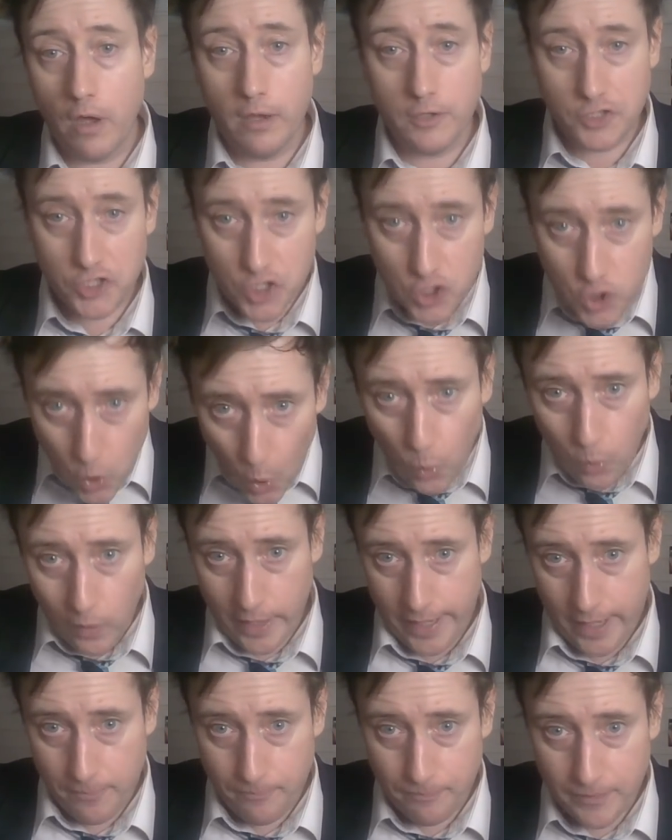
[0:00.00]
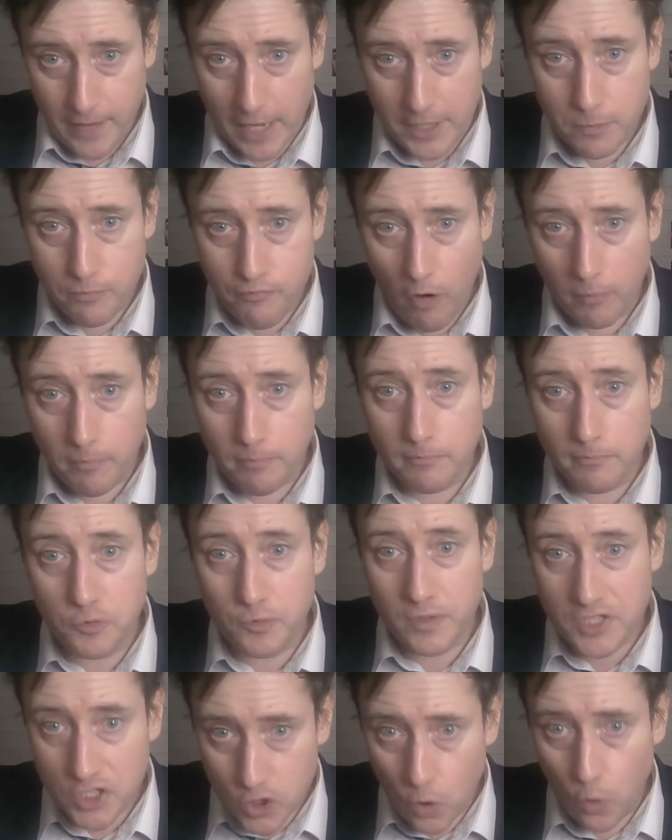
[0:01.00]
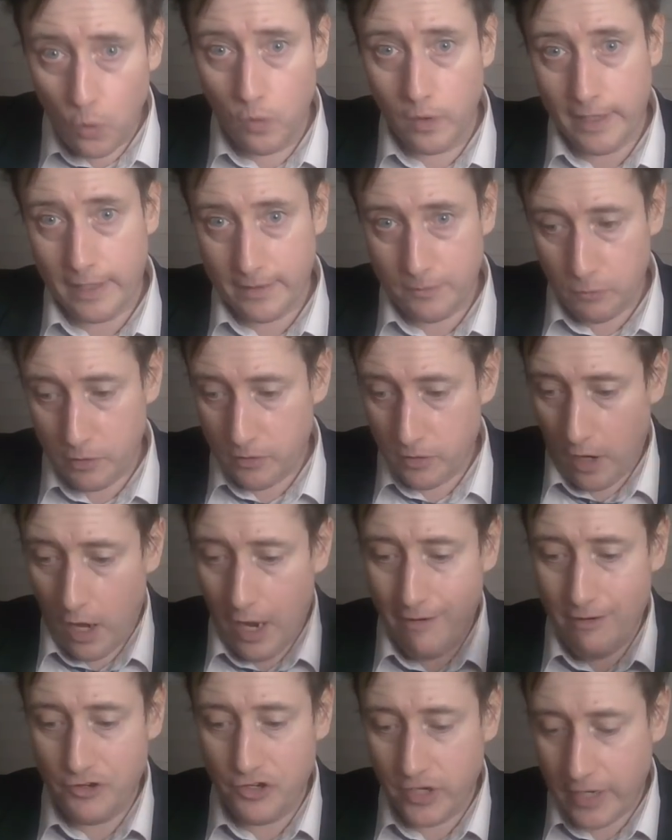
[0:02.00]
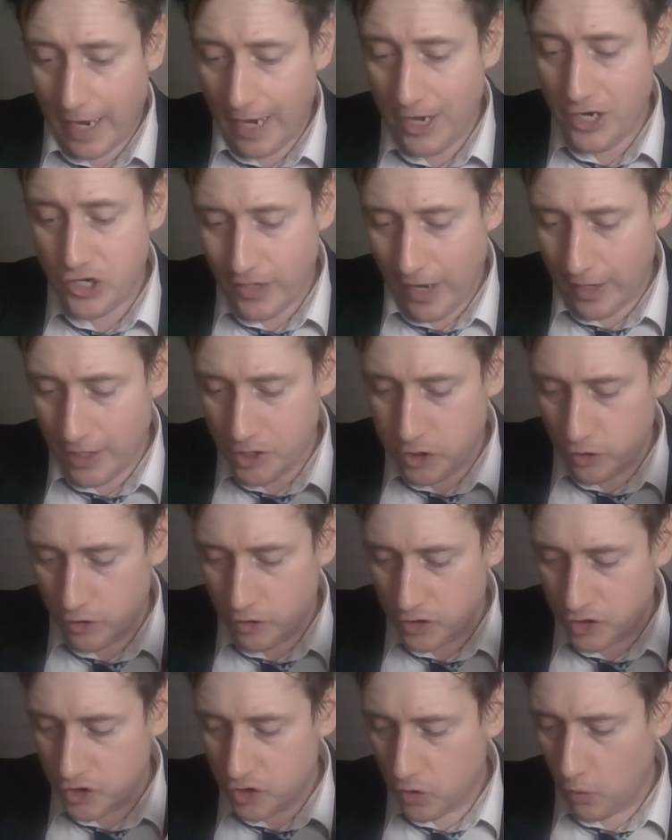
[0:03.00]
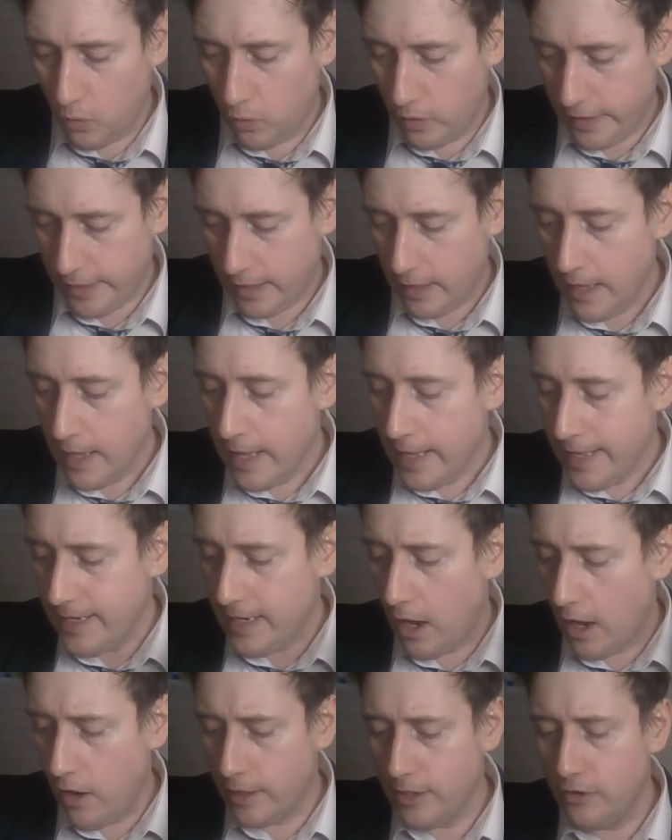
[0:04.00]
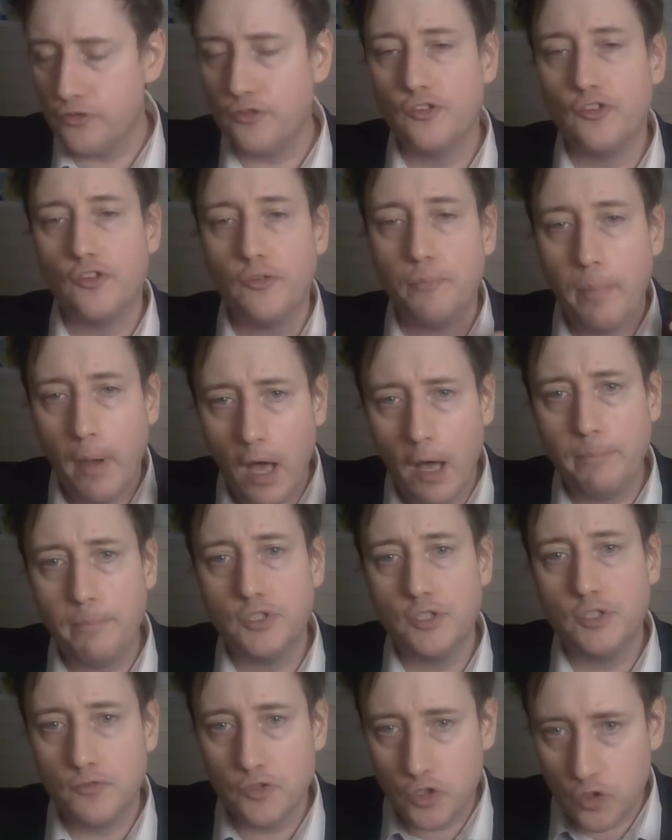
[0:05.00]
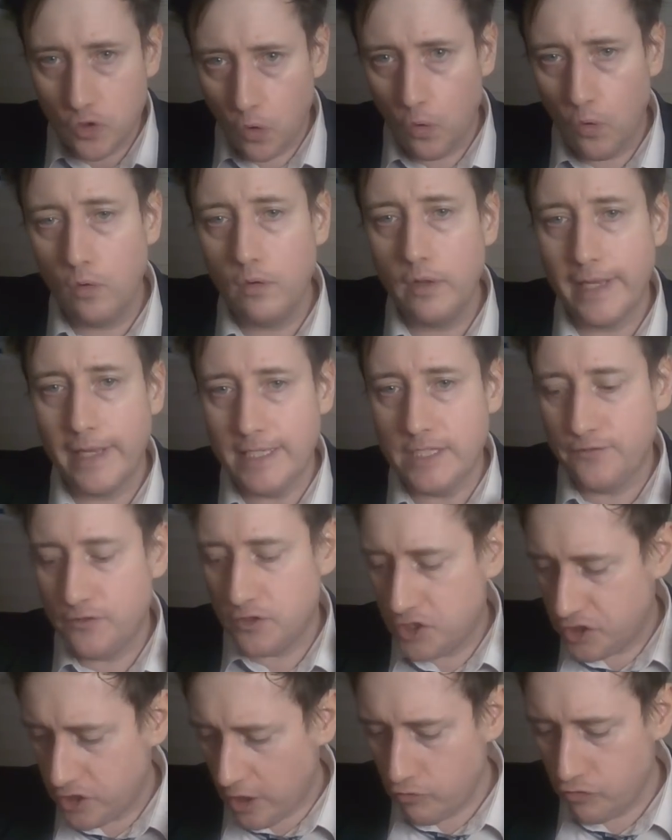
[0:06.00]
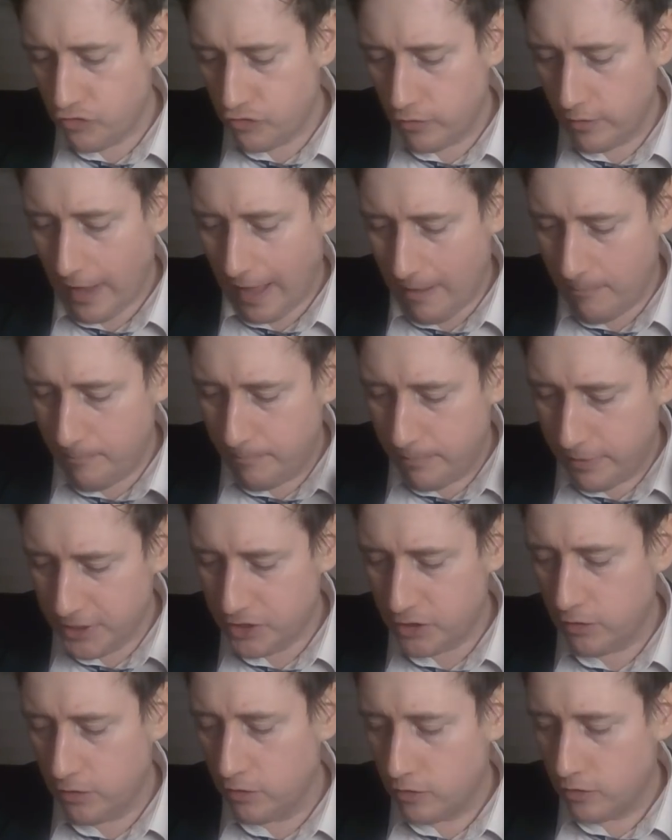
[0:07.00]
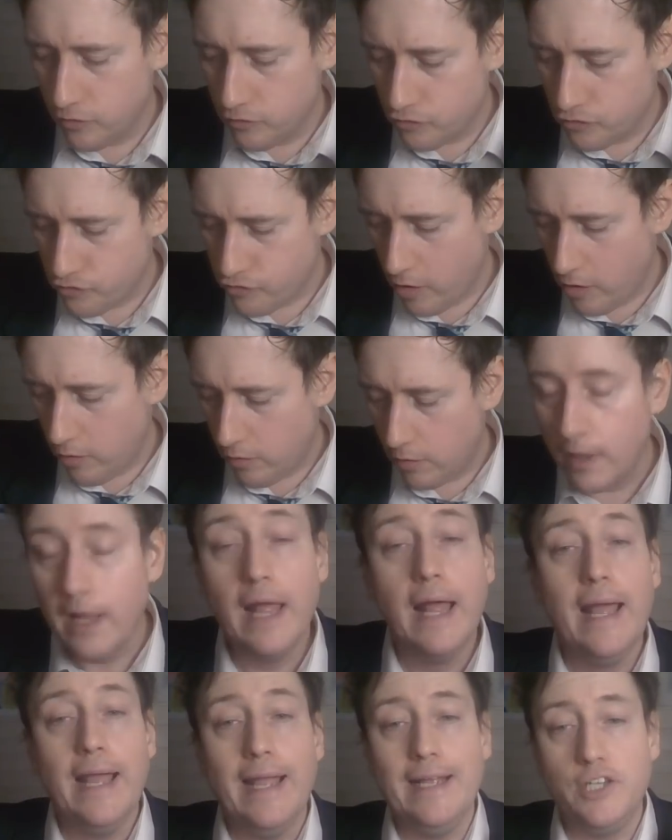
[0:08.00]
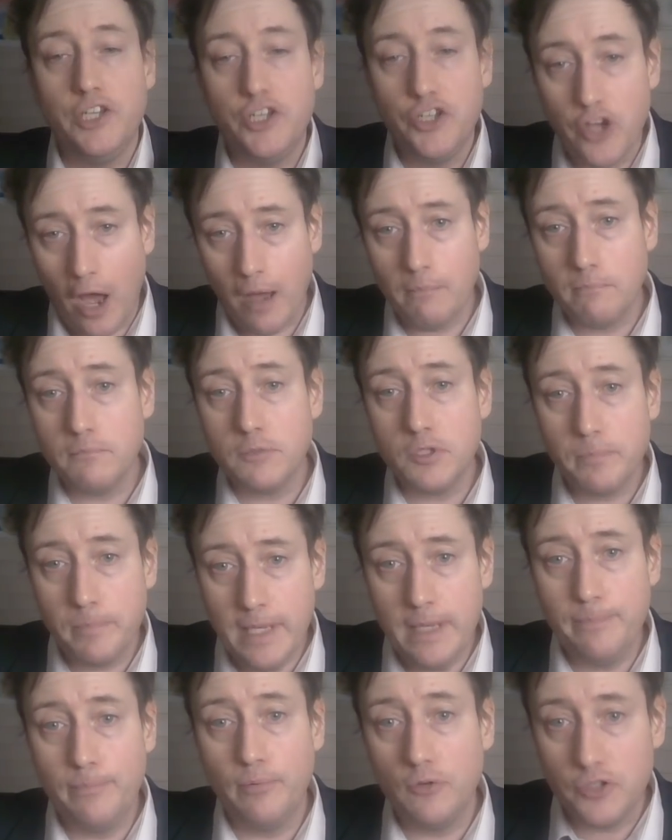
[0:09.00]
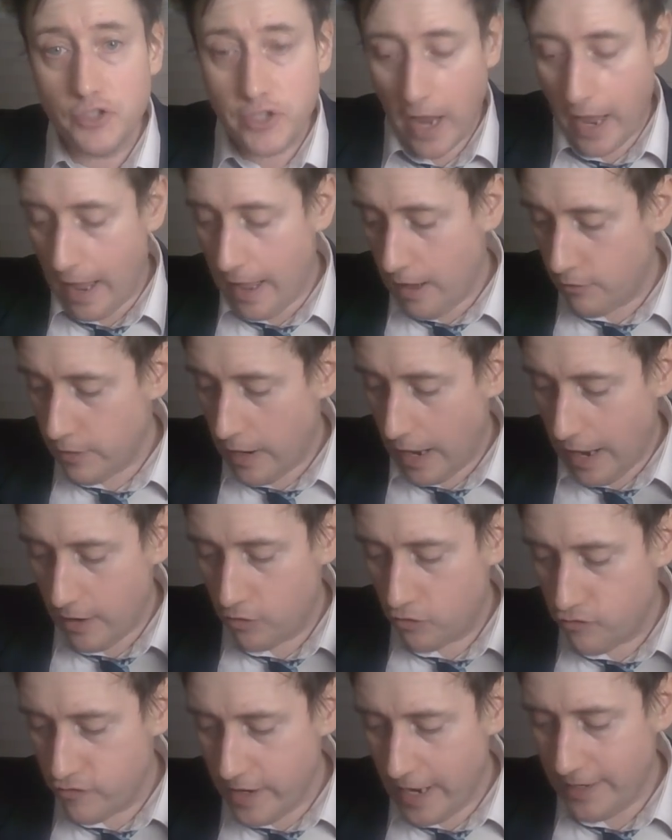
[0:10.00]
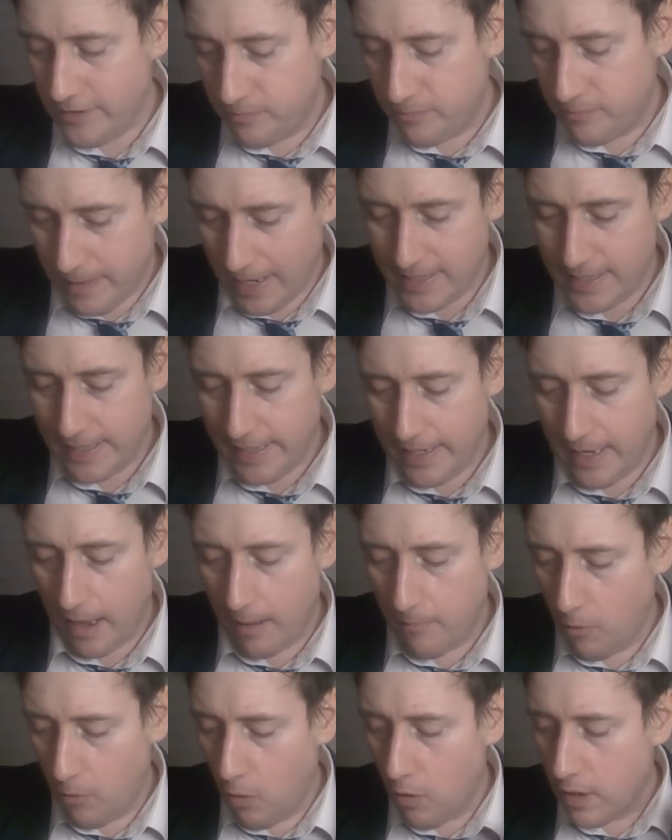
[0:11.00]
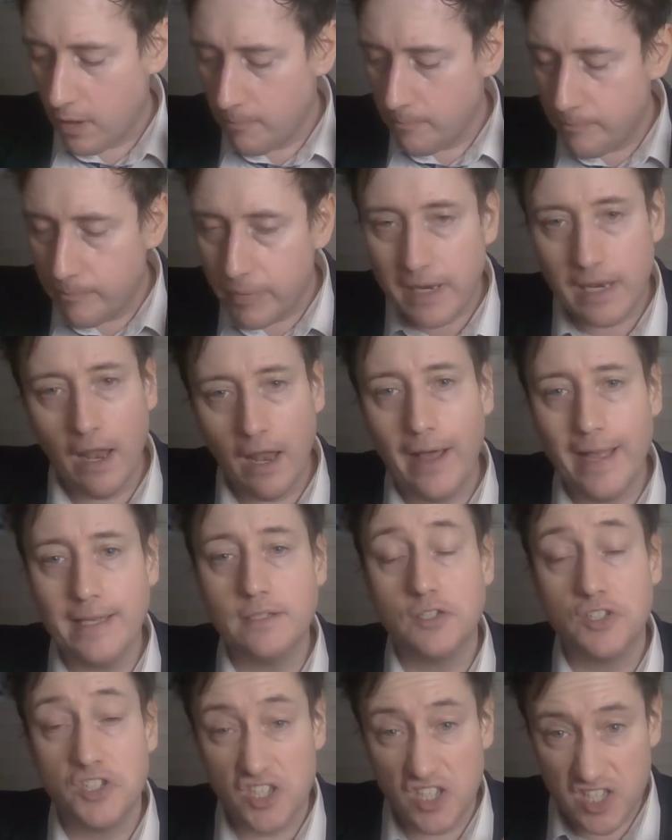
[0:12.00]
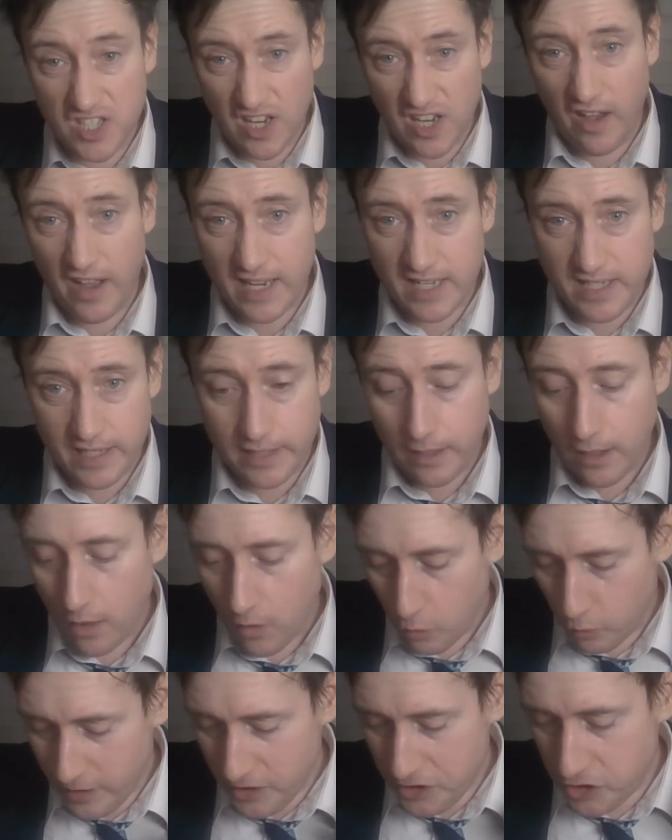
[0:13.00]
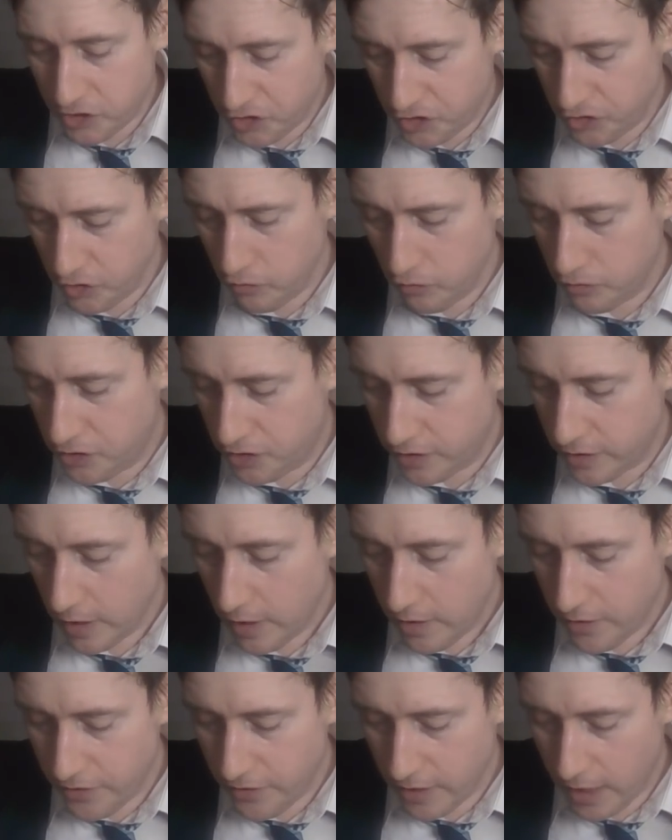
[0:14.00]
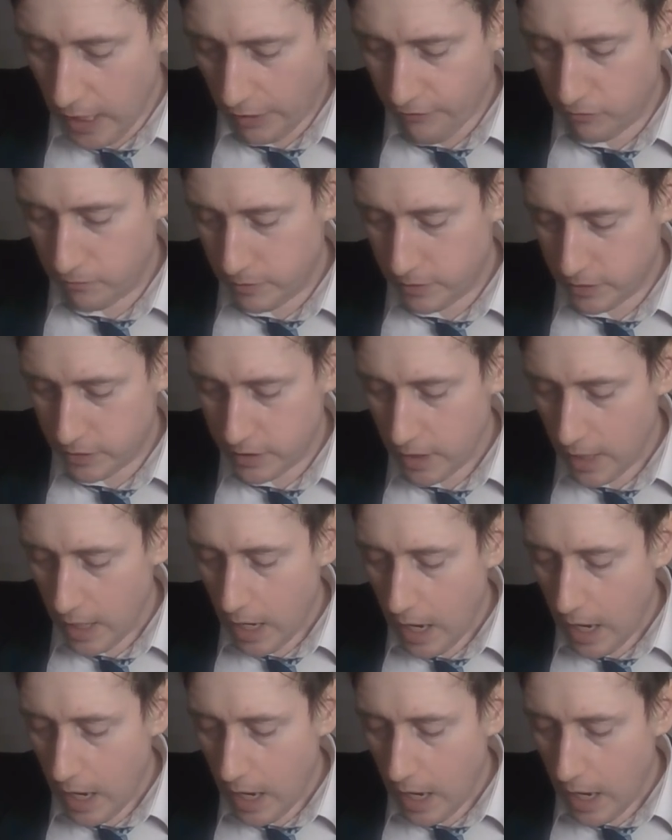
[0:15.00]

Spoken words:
schooling and the problems with schooling, with higher education. Now let's look at schooling. He argues that the purpose of school is for social and political control. It dumbs people down and creates basically a more compliant society, which suits the government.